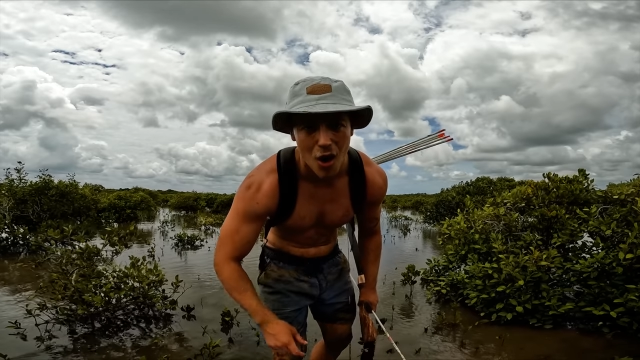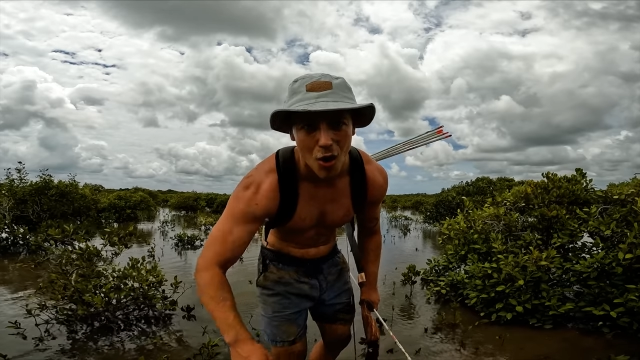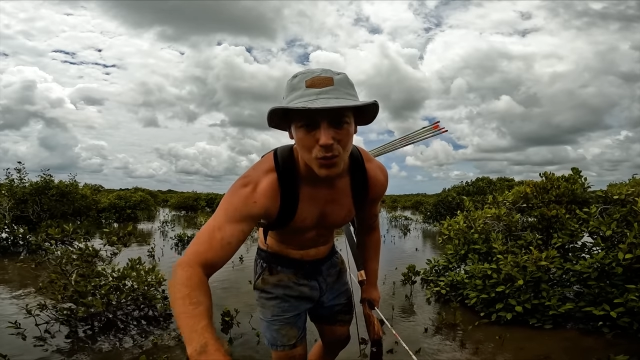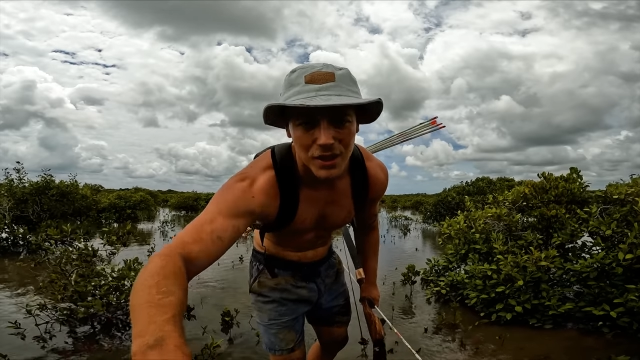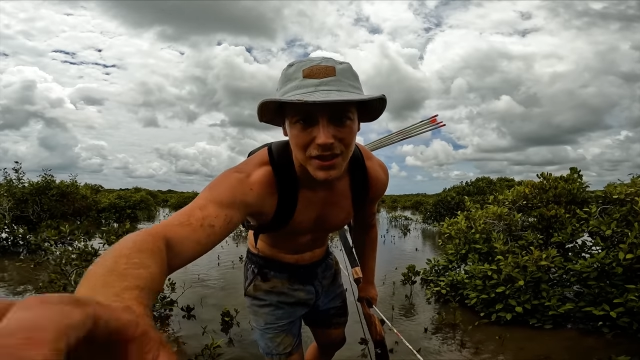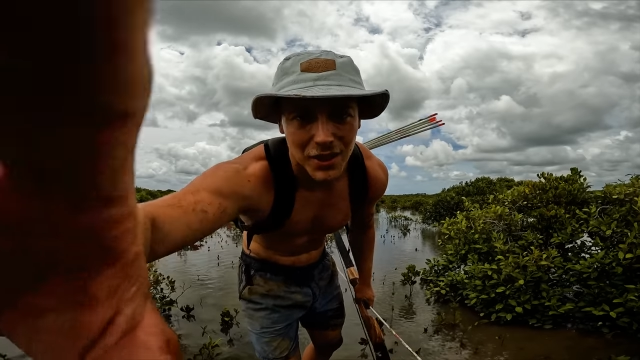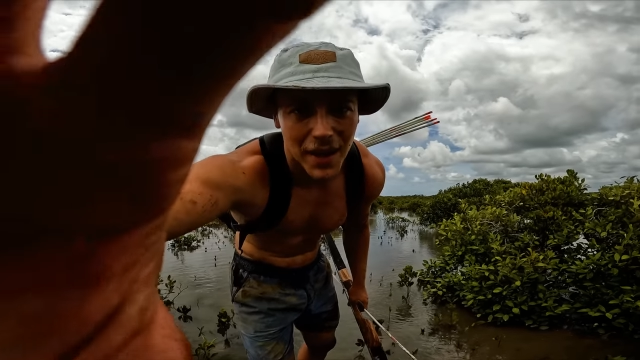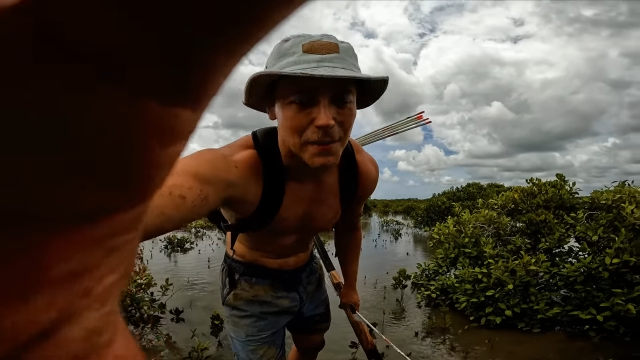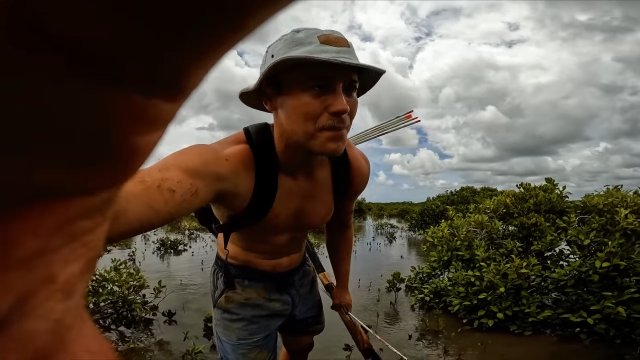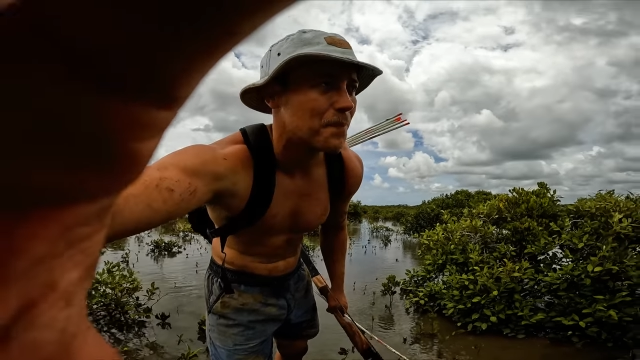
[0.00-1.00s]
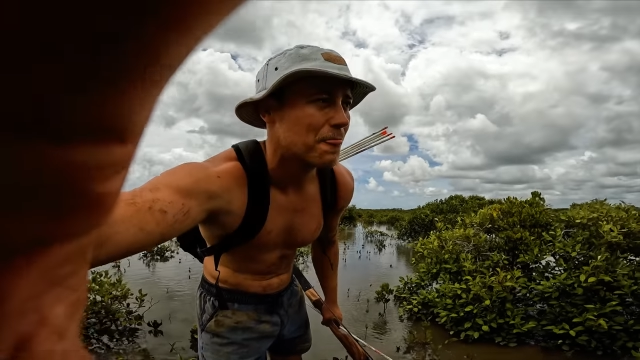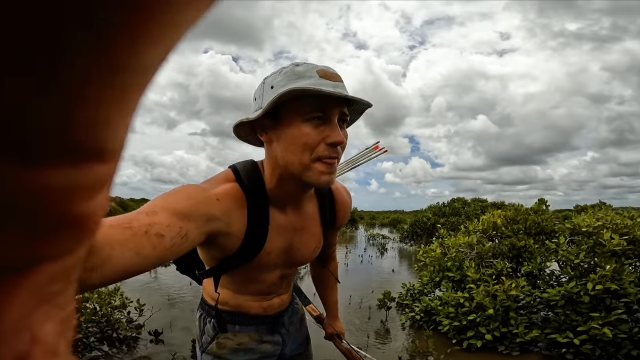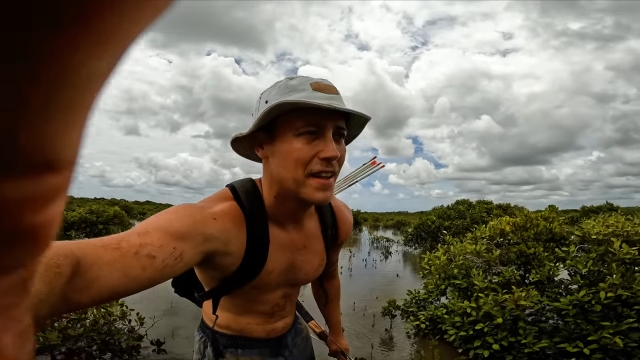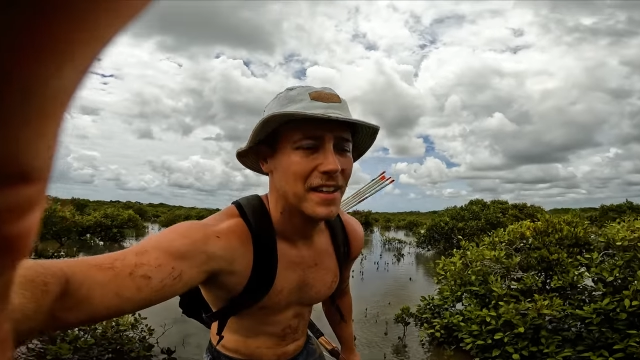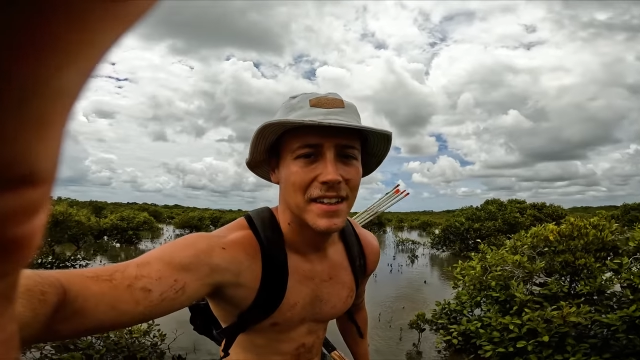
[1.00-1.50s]
Holy crap.
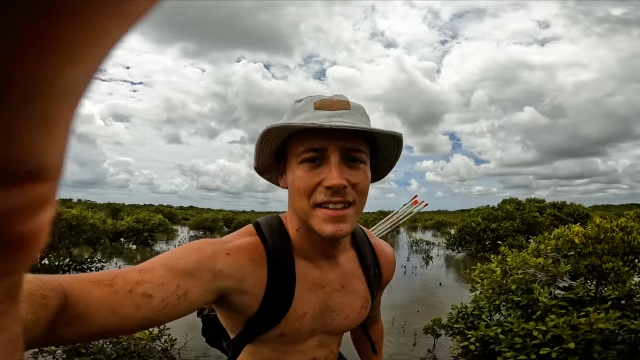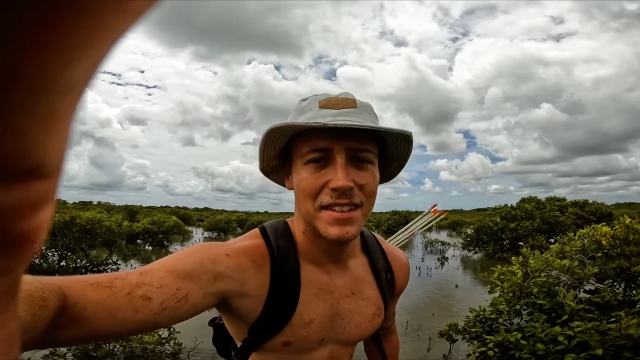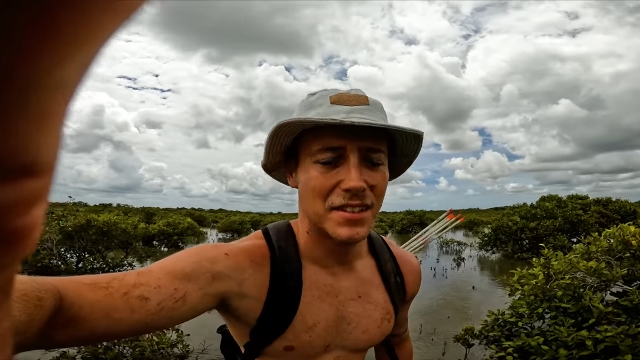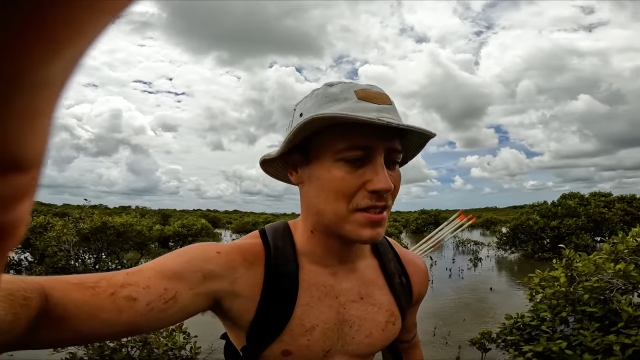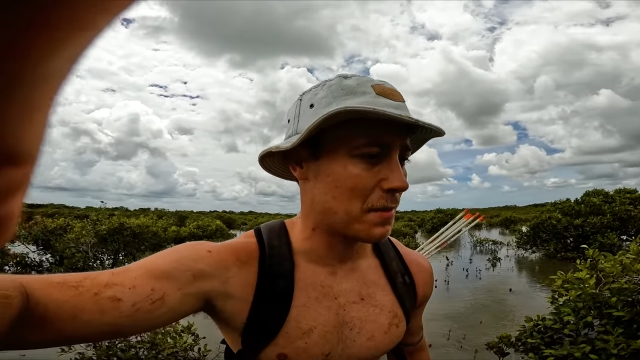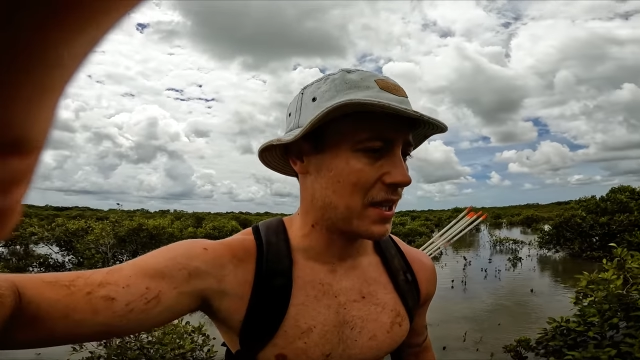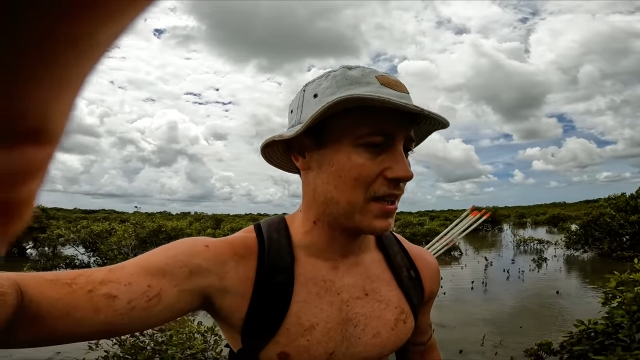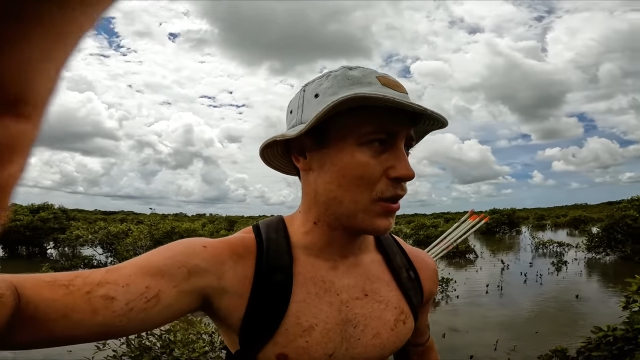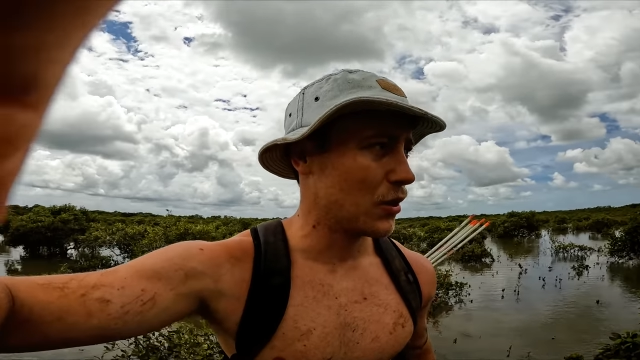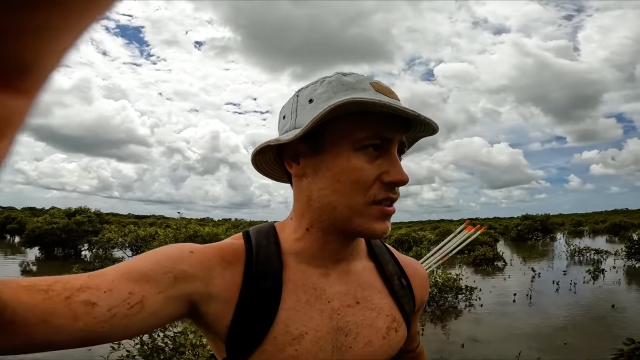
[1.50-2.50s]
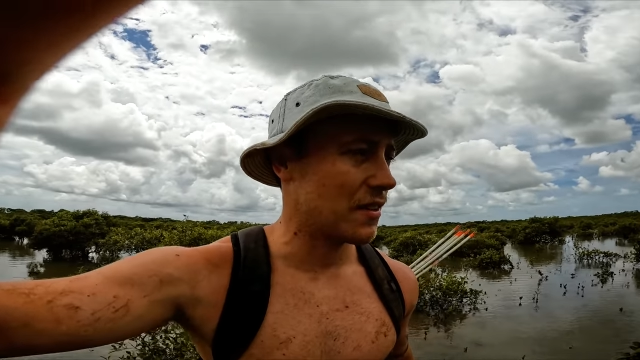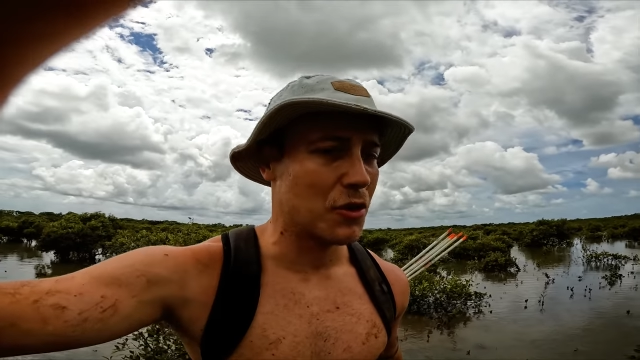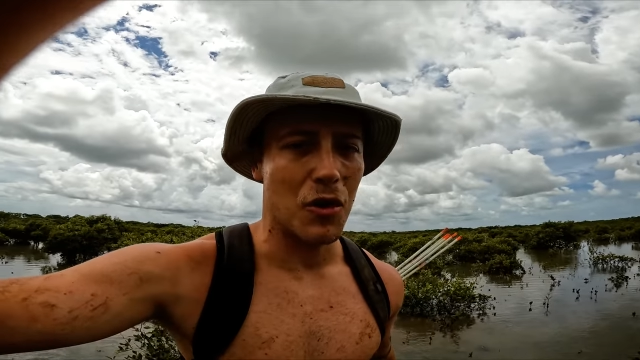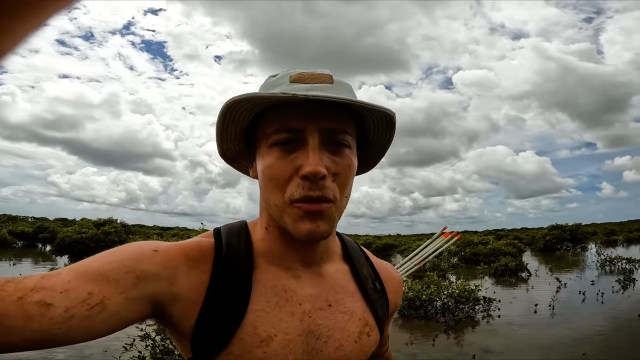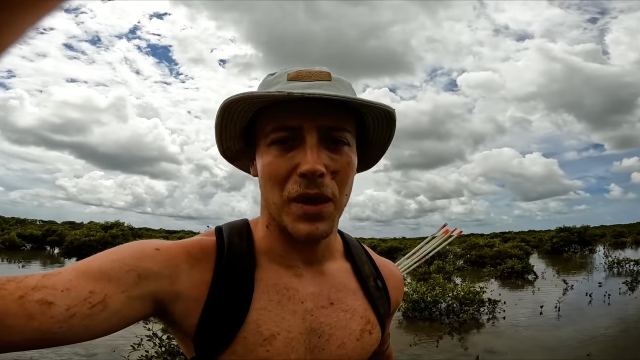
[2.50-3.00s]
This is some of the longest
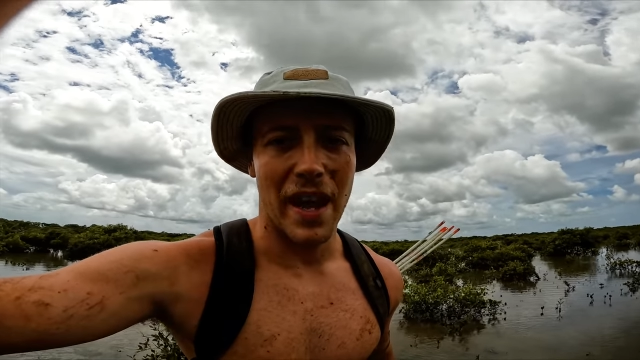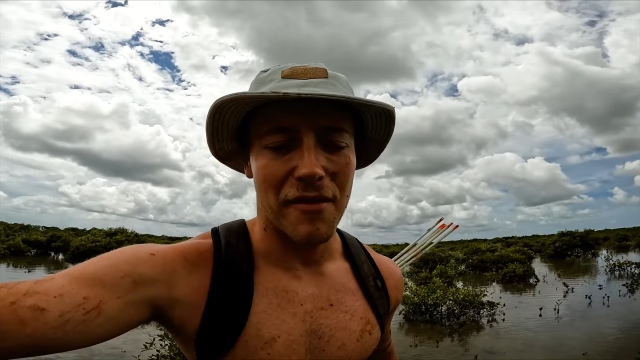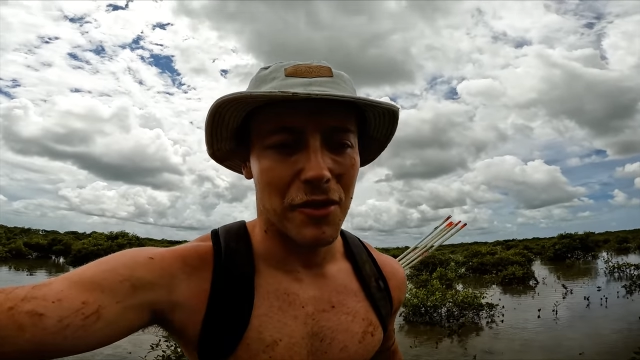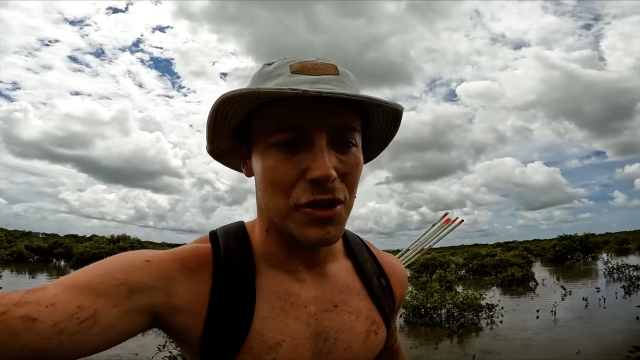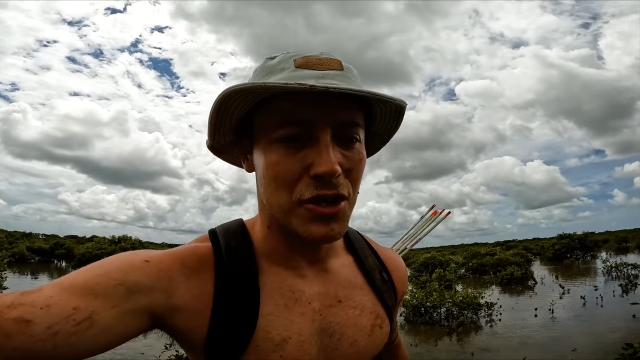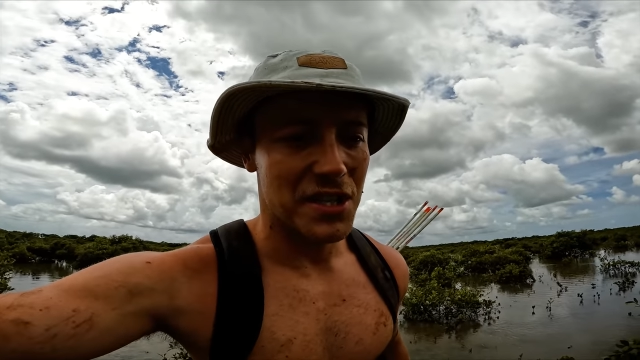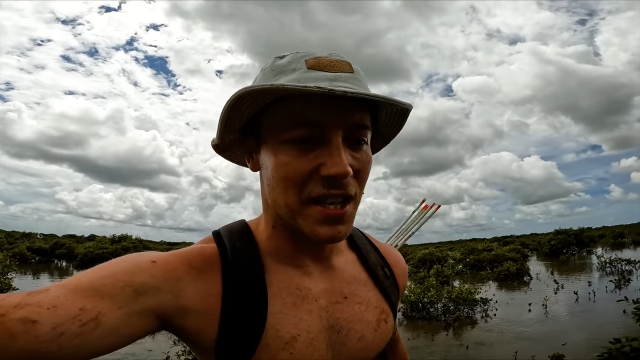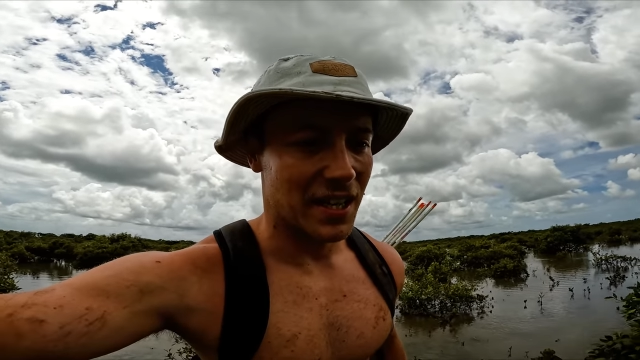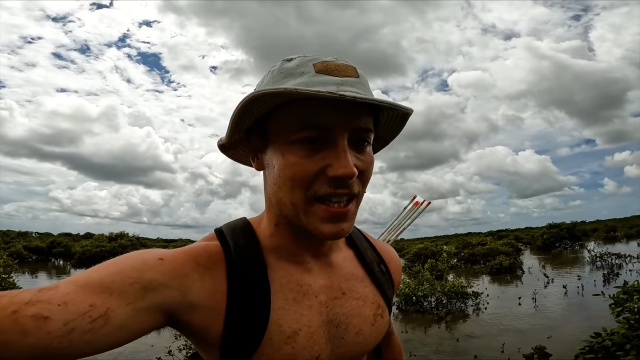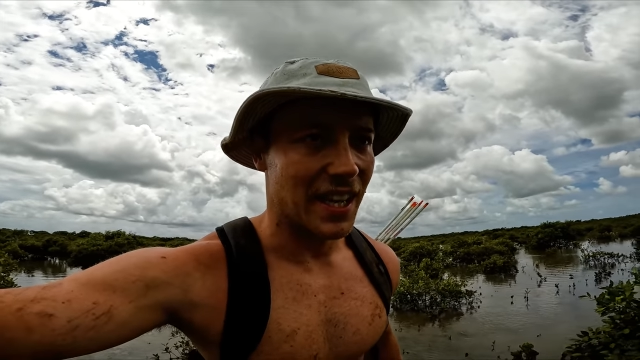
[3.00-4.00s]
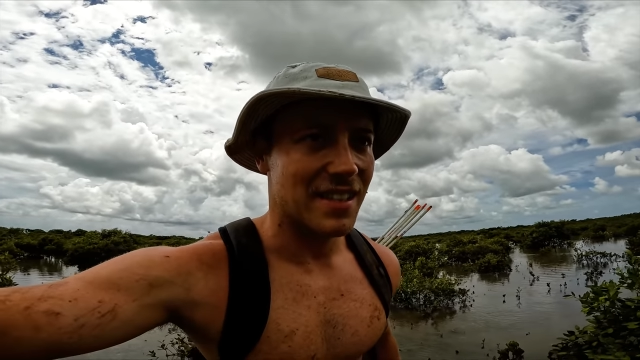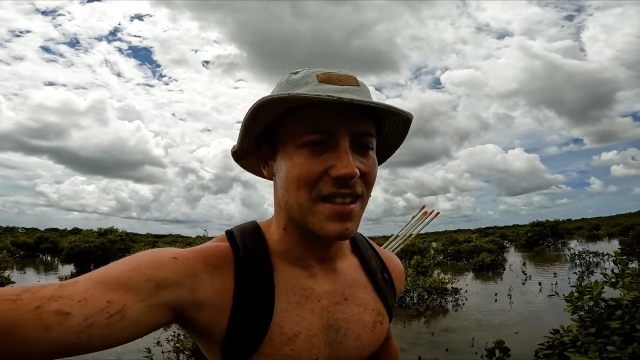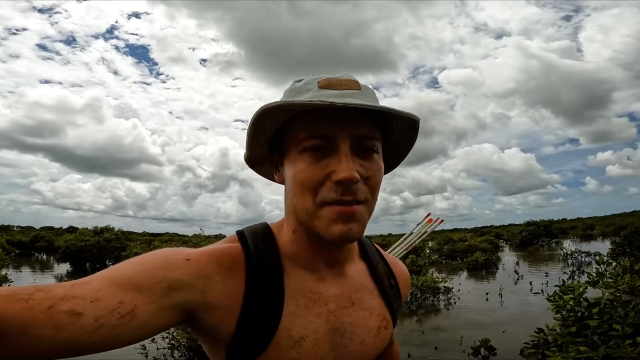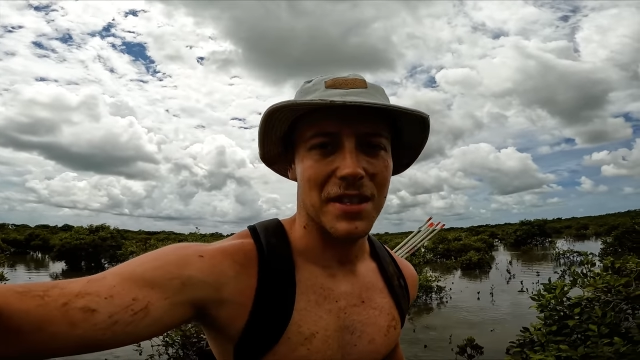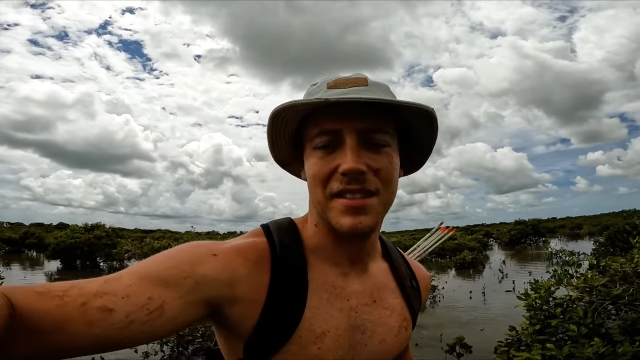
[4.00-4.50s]
I've gone without food. Usually I can get
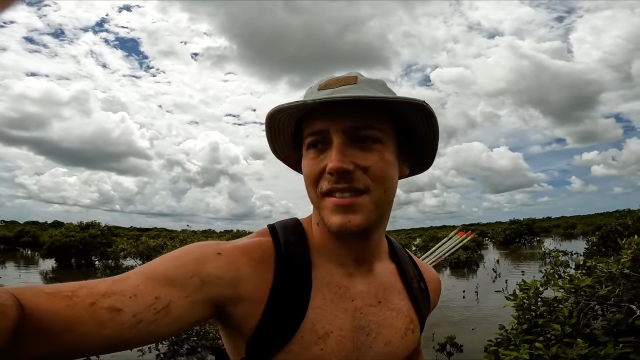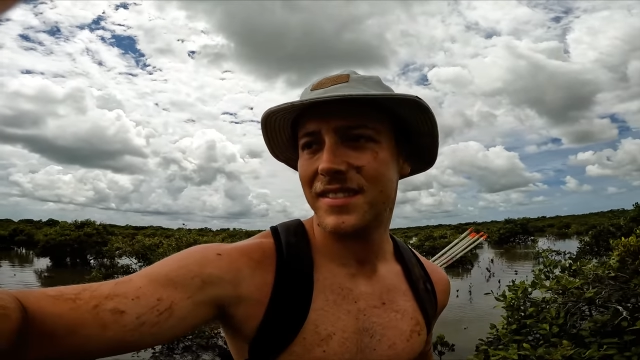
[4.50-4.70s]
something.